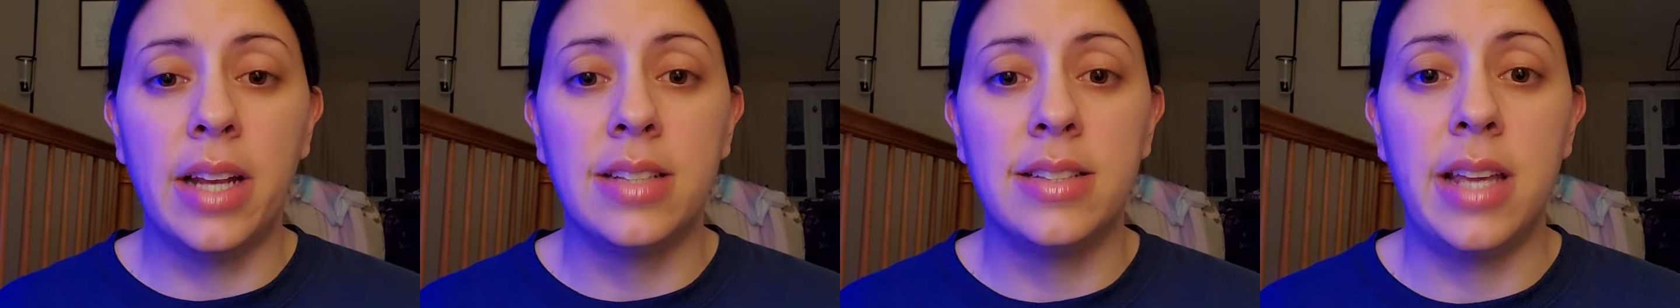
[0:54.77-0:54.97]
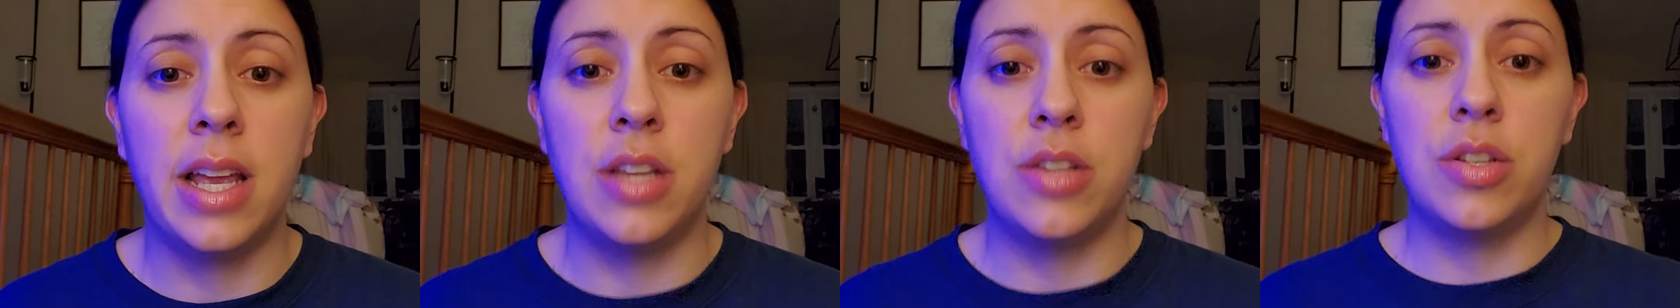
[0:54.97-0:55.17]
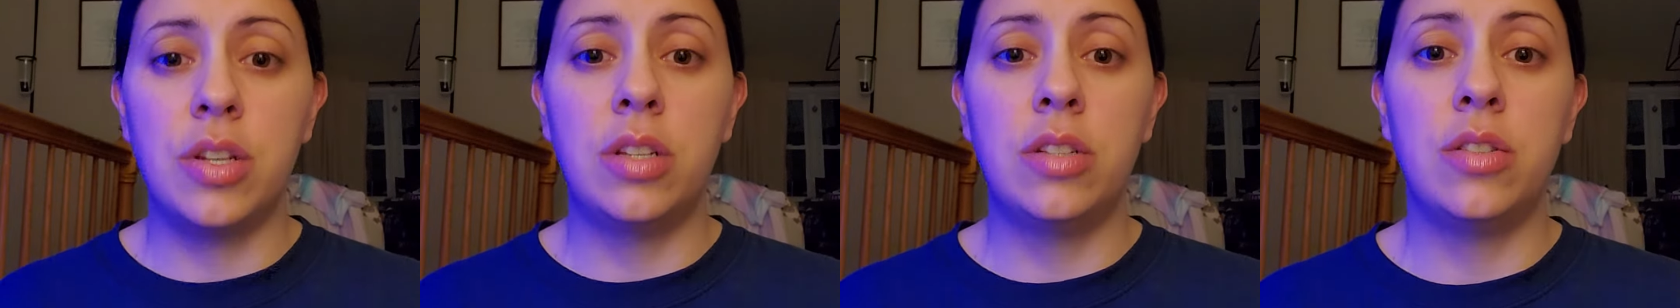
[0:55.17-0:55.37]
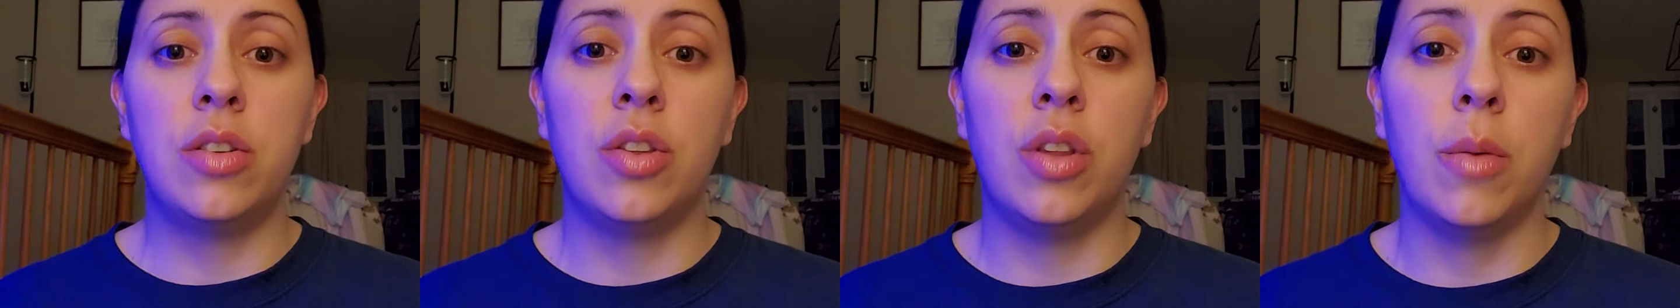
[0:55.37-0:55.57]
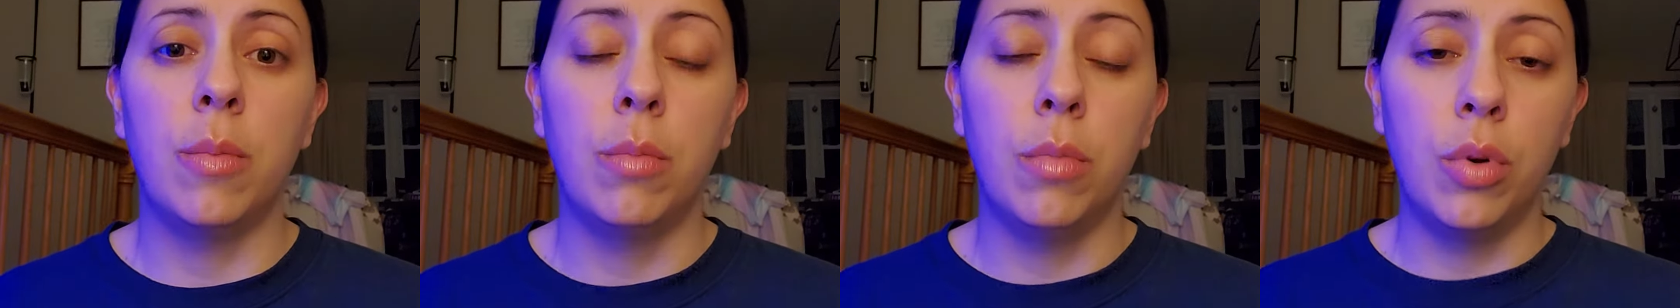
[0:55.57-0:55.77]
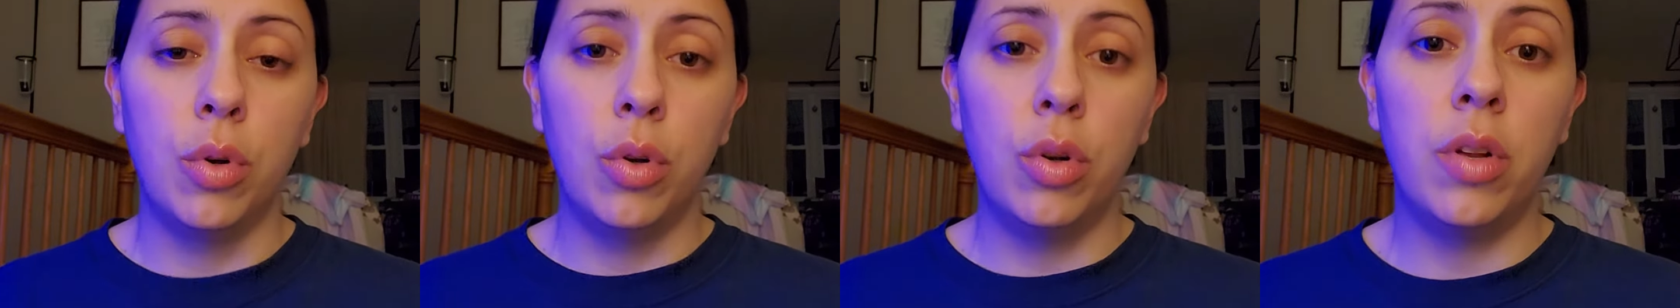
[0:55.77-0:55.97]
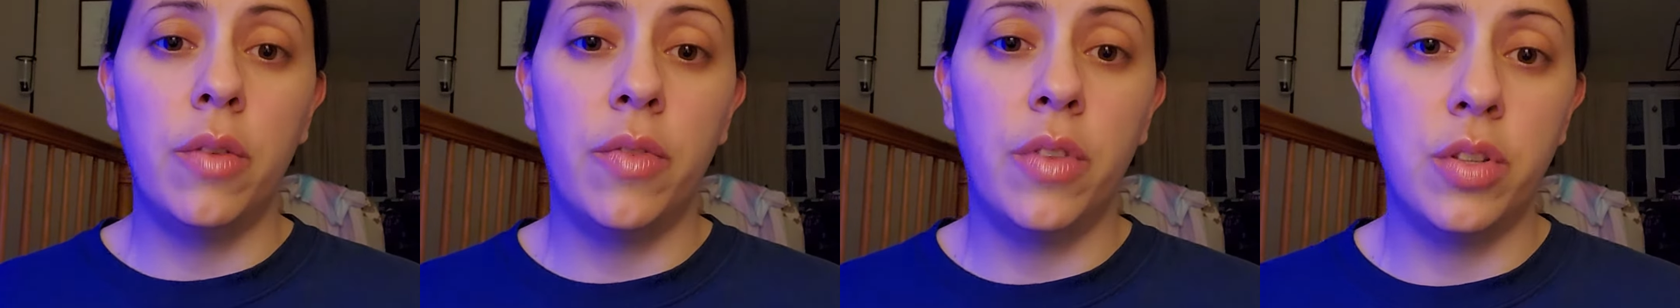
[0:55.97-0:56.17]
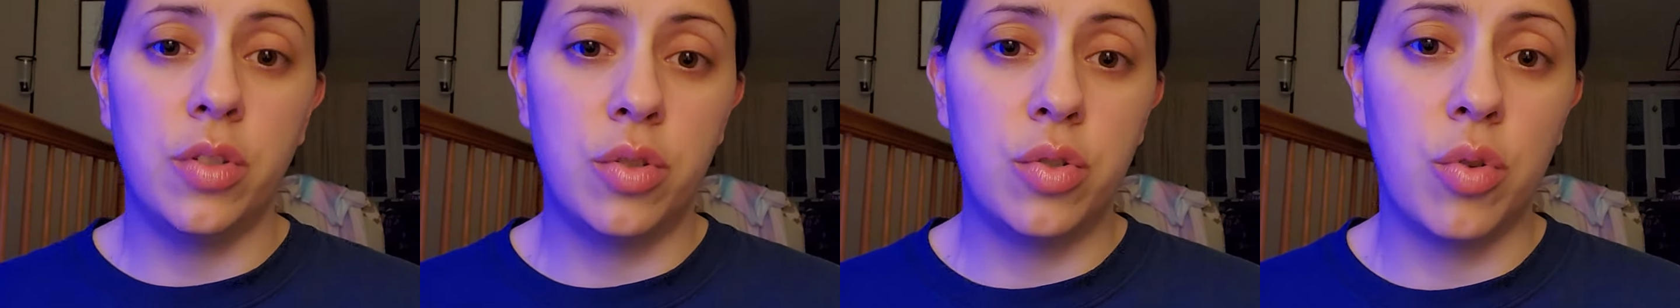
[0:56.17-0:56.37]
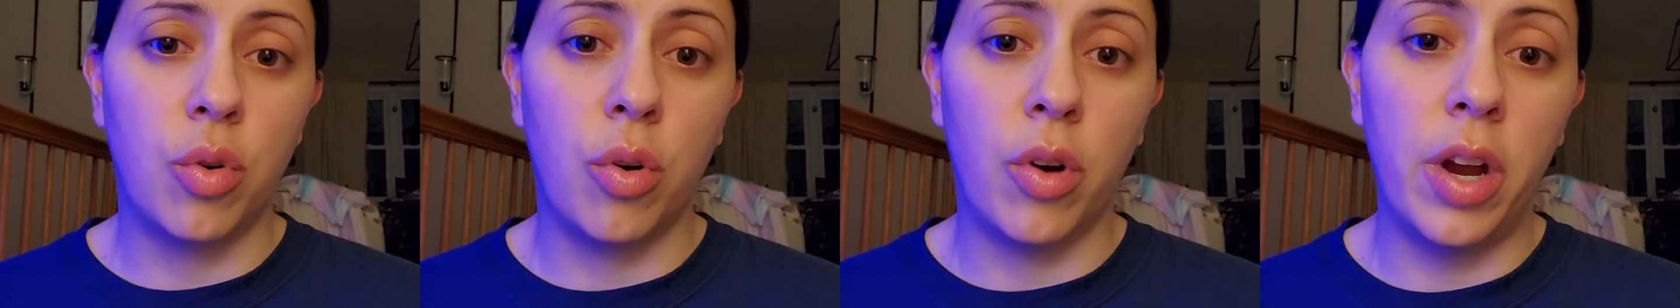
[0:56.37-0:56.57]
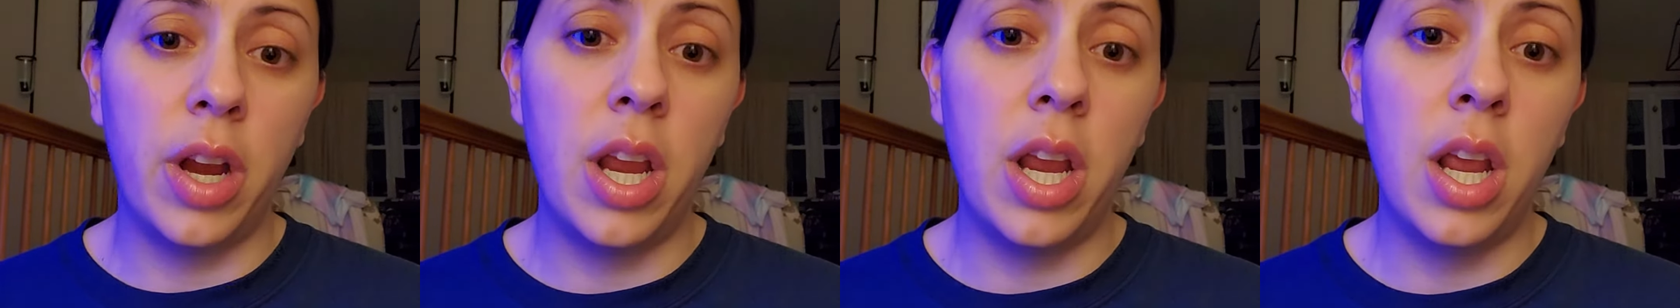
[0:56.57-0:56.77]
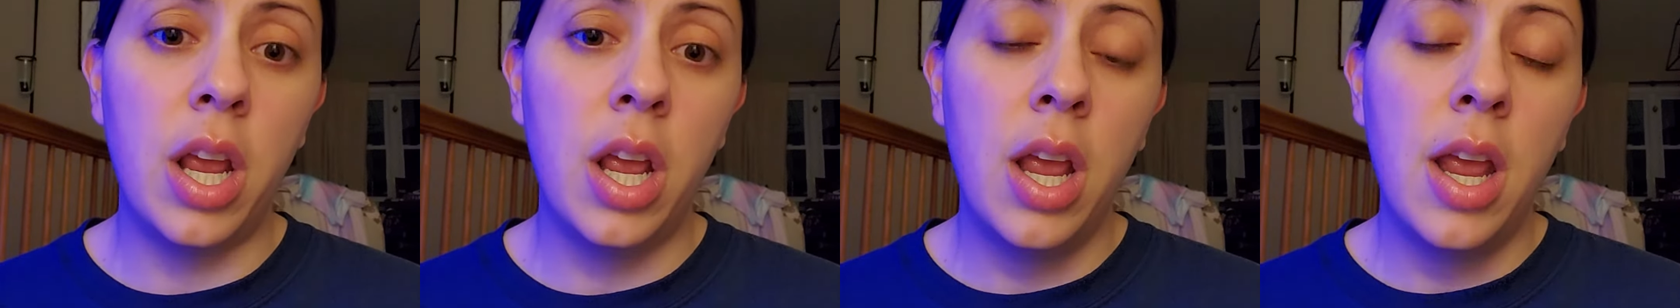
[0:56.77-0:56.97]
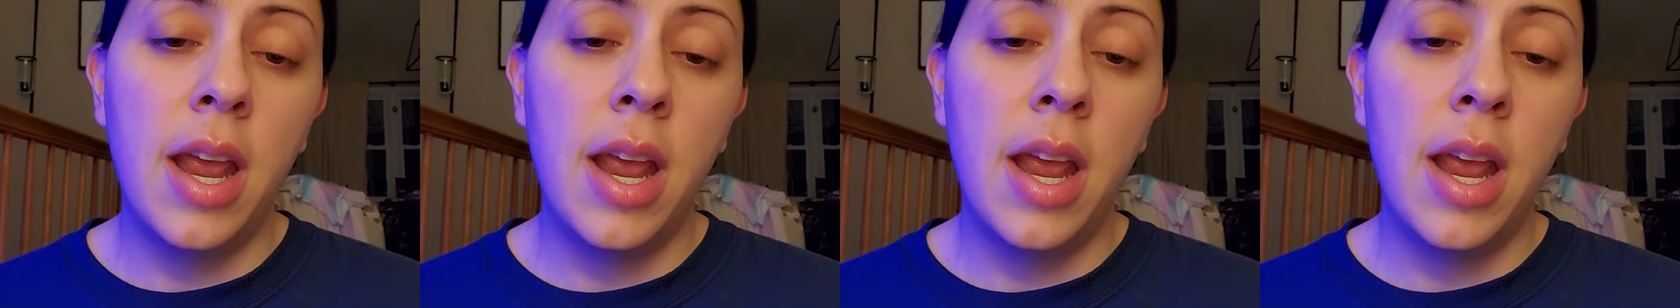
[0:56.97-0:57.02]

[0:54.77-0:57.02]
attention to the mood of the story